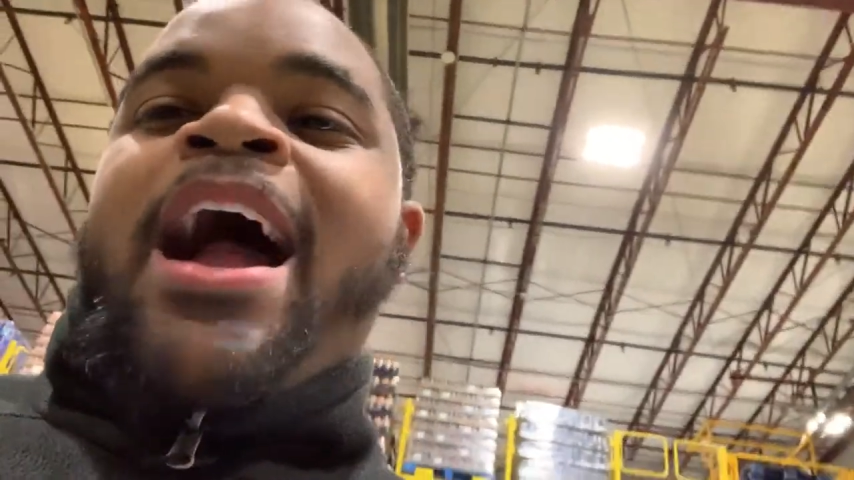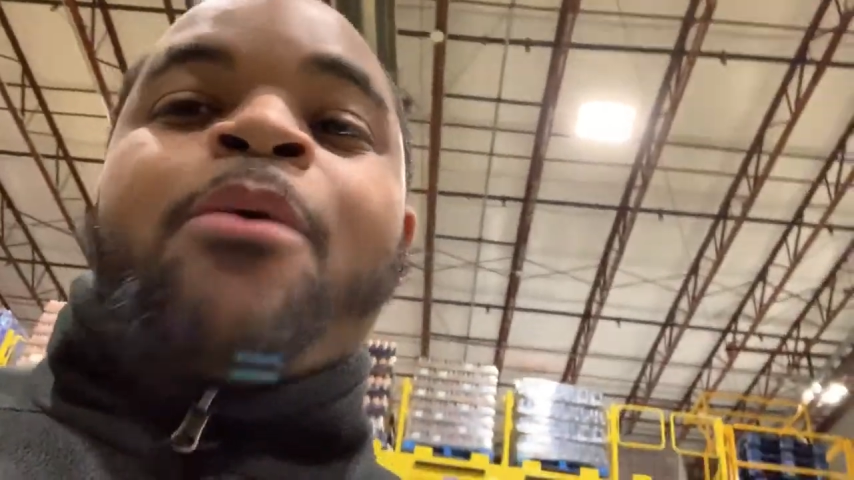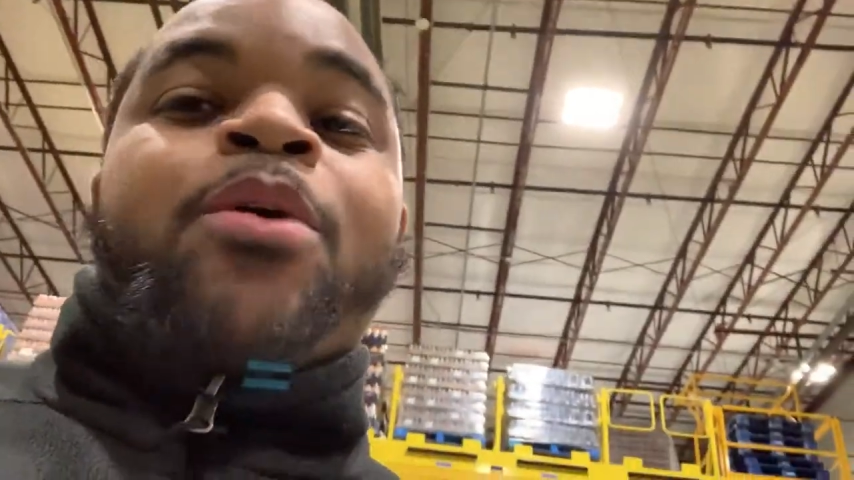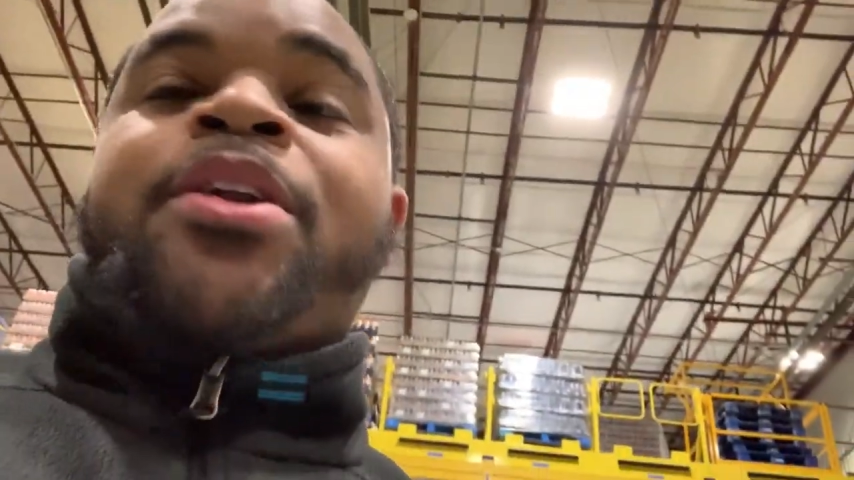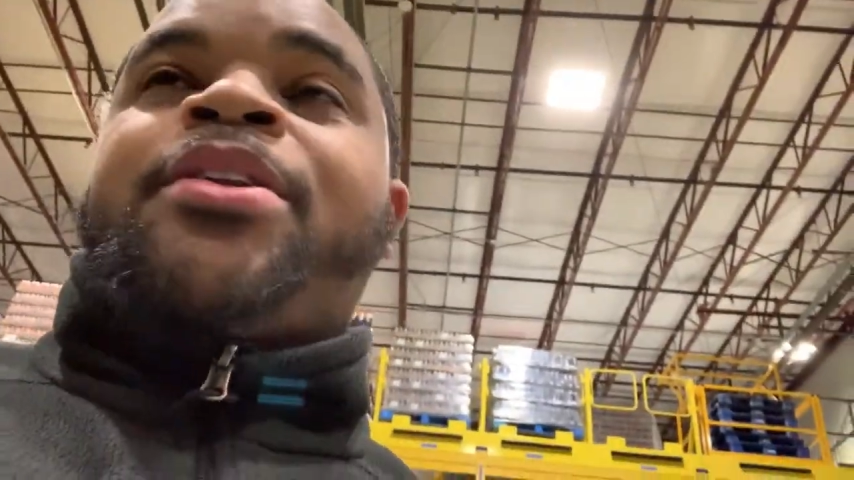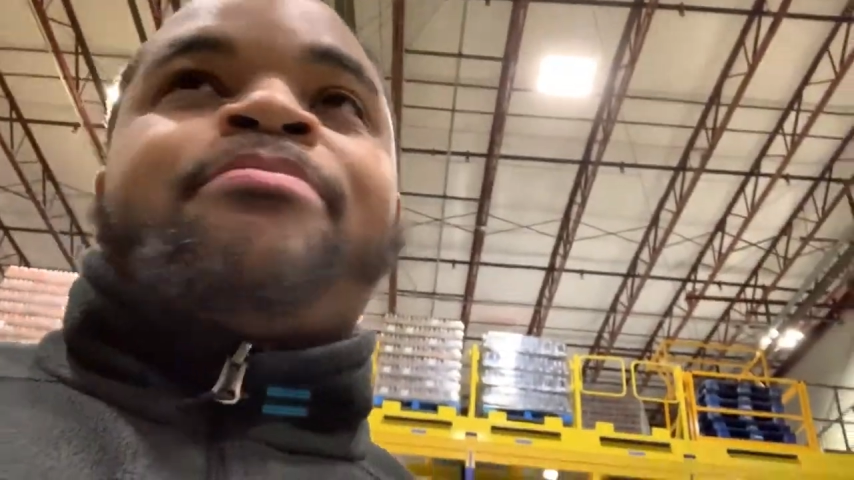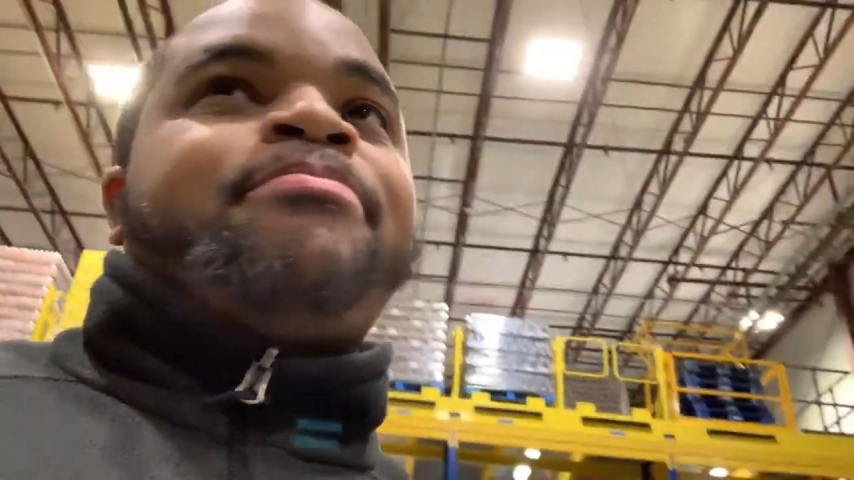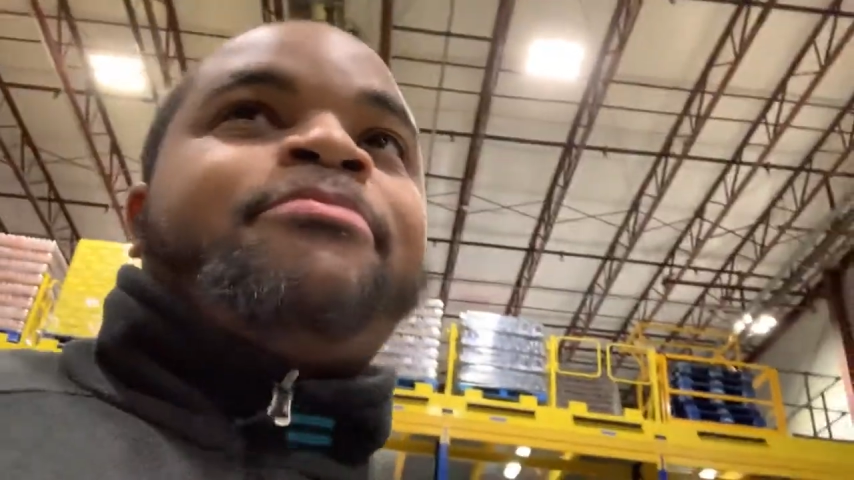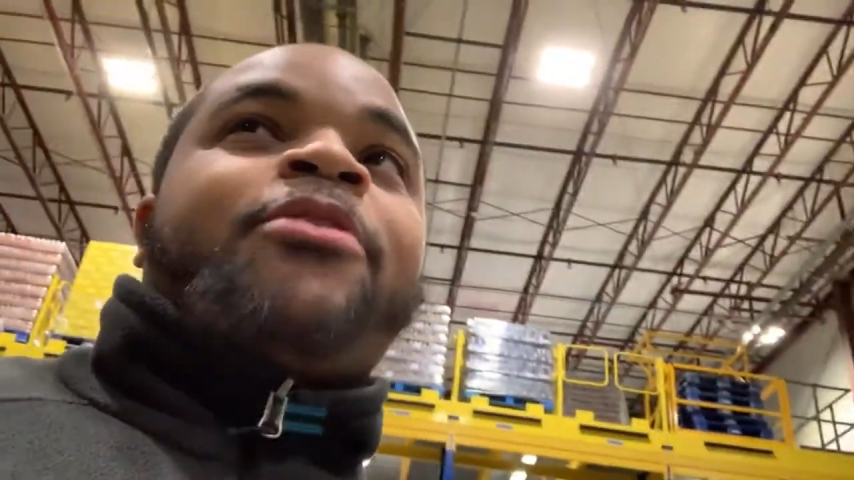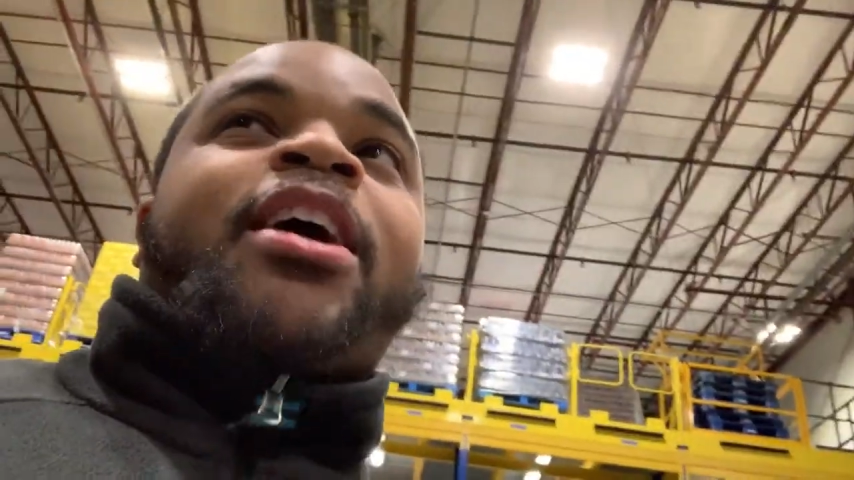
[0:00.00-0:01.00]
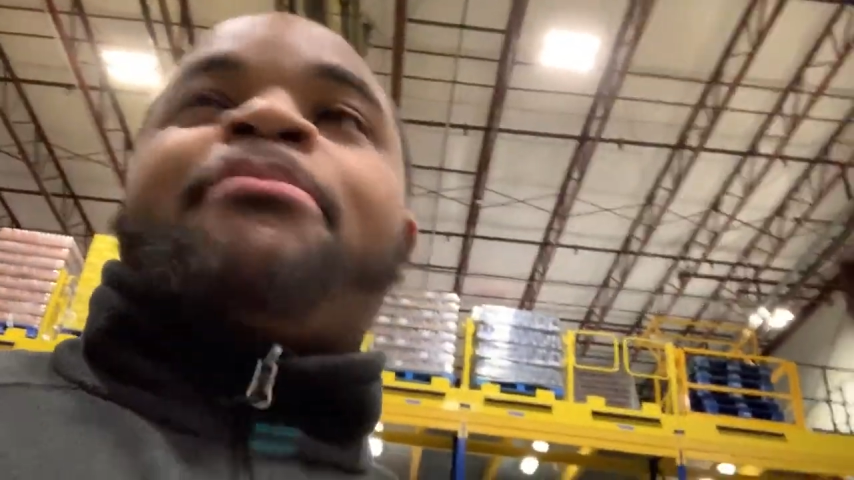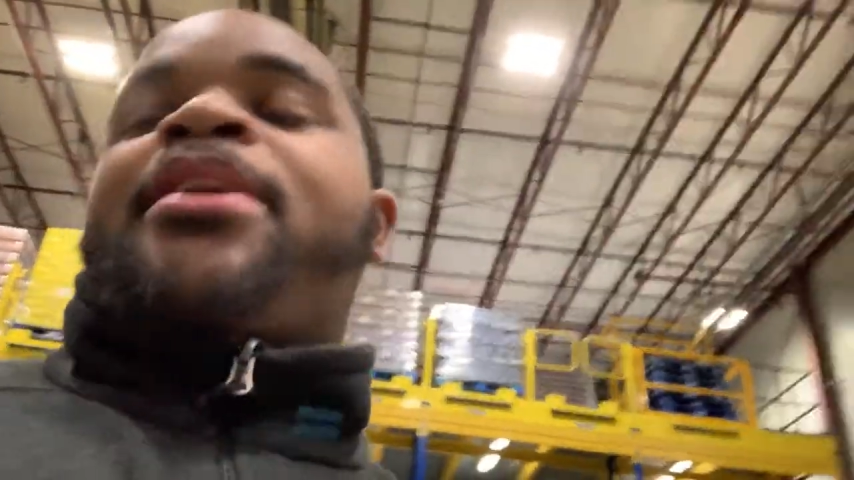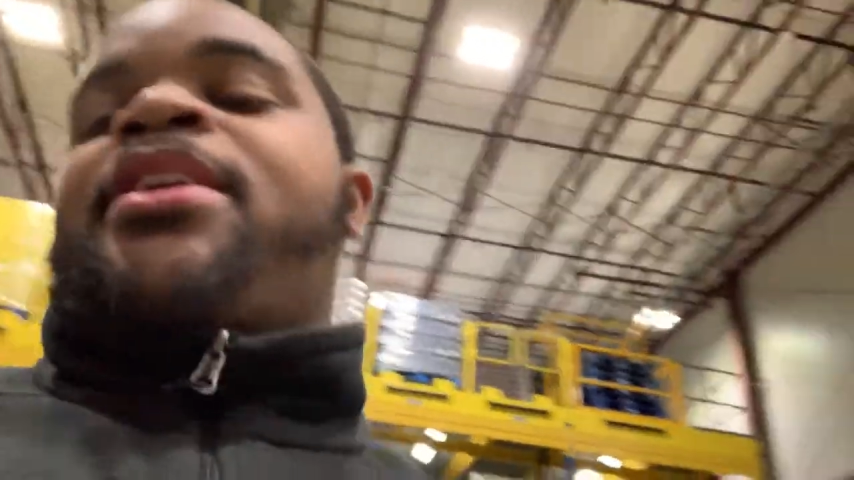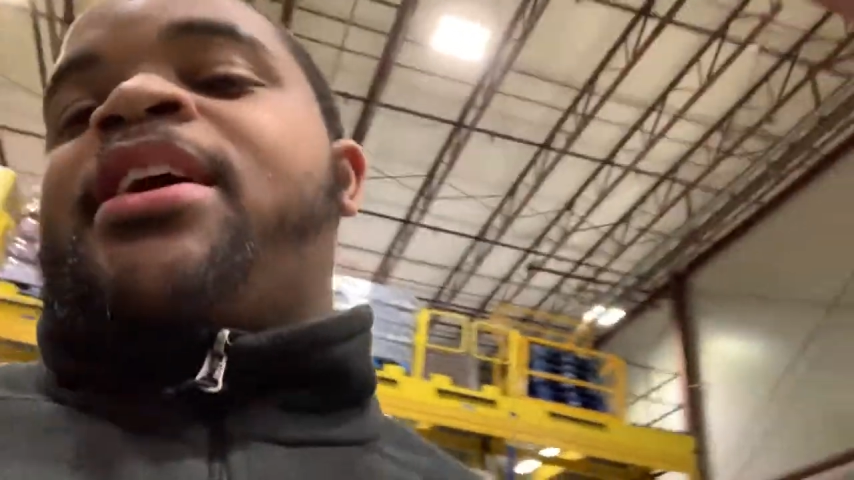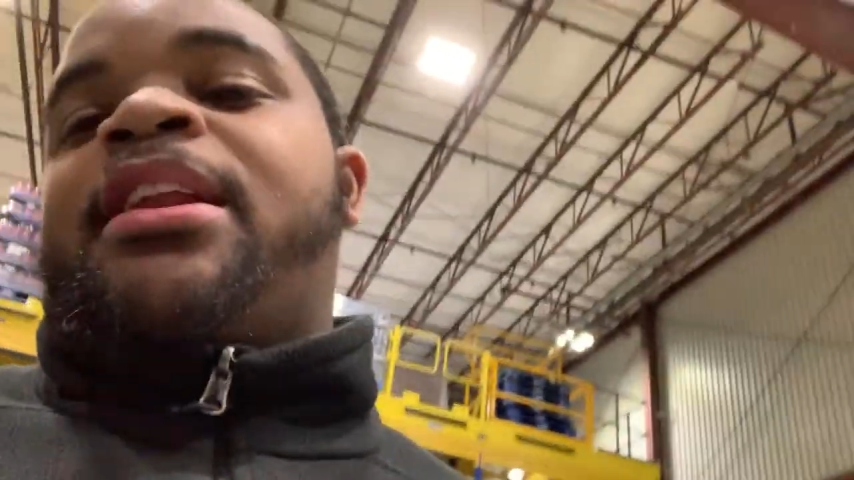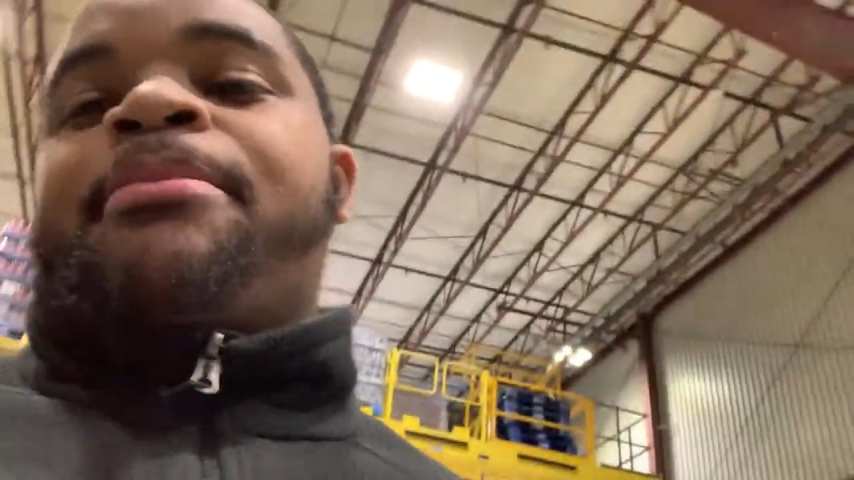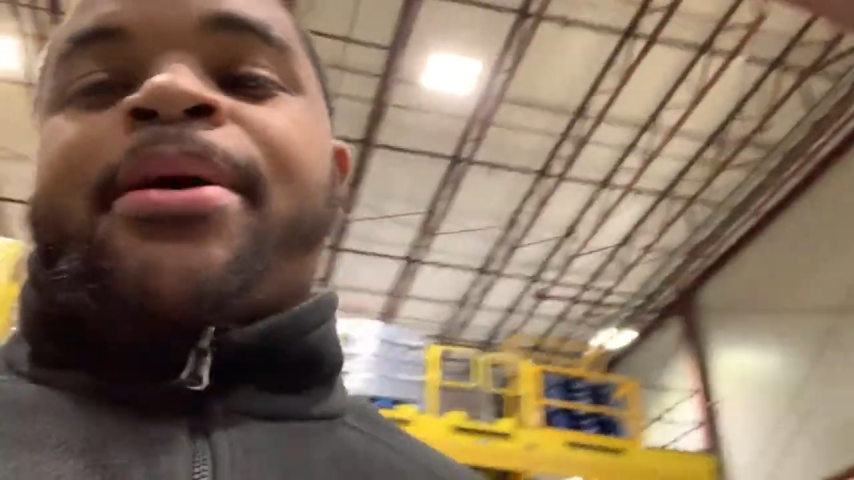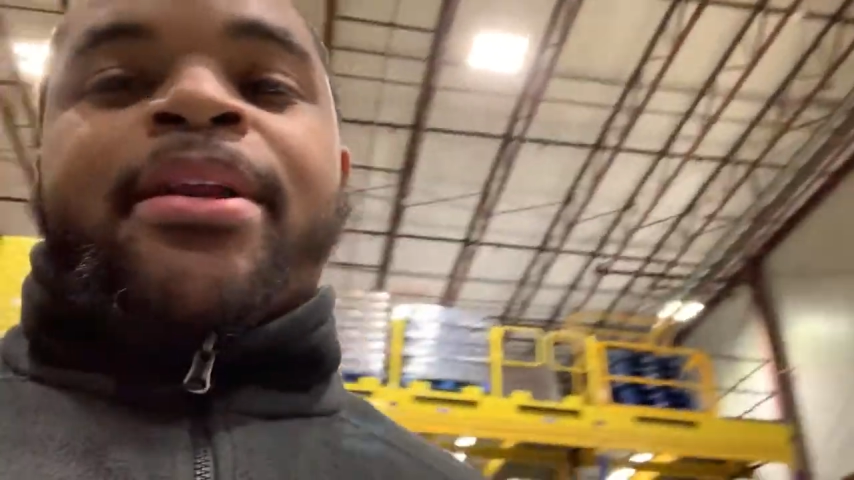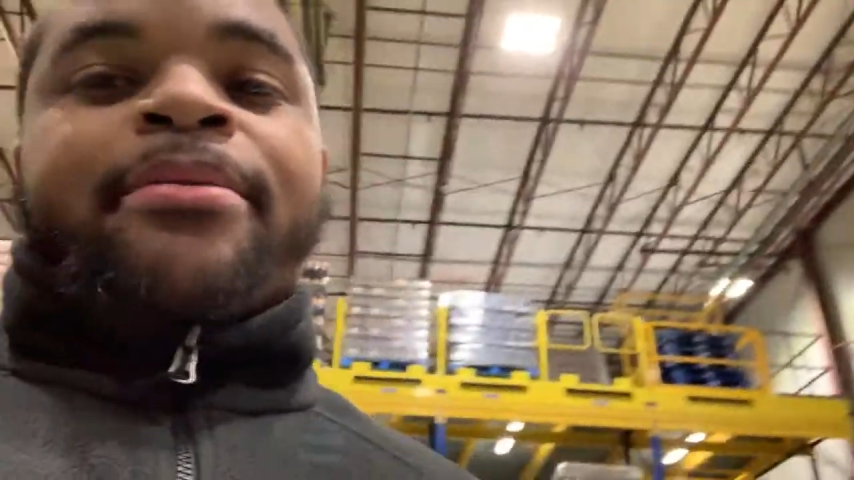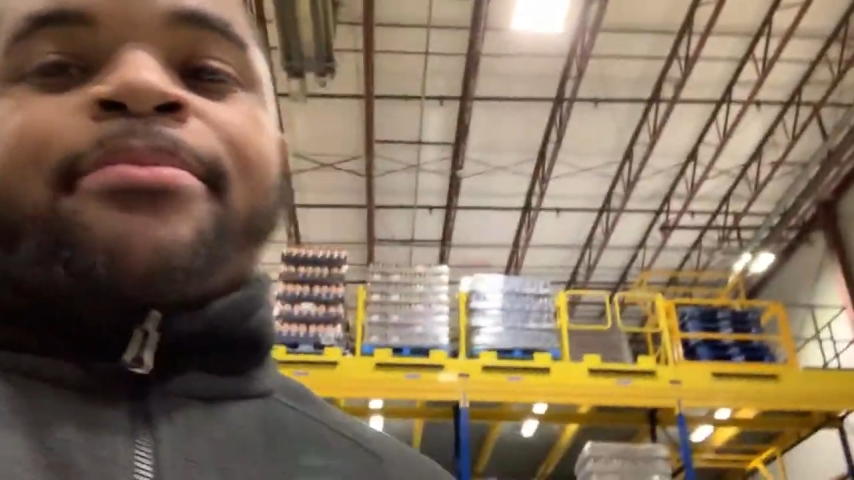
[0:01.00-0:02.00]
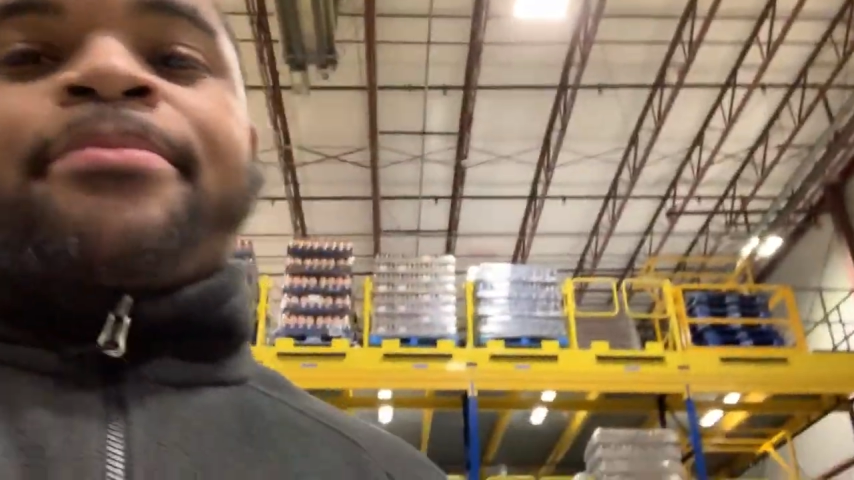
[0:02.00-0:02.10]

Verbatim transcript: I wouldn't recommend it to anybody.